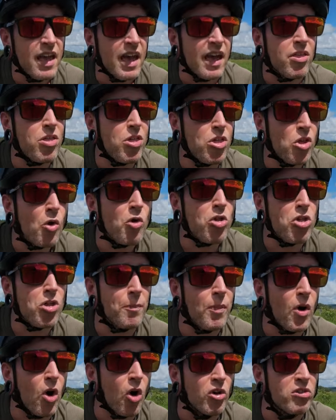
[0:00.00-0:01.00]
and so
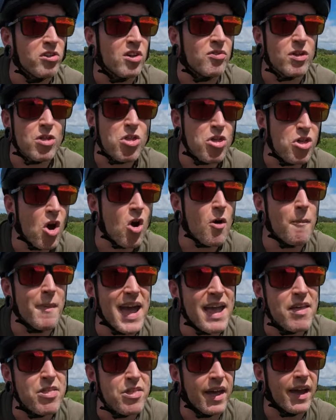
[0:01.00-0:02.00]
supportive and so
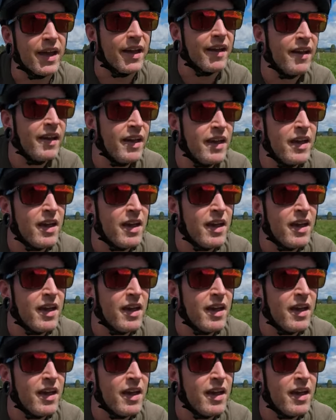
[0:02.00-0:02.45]
amazing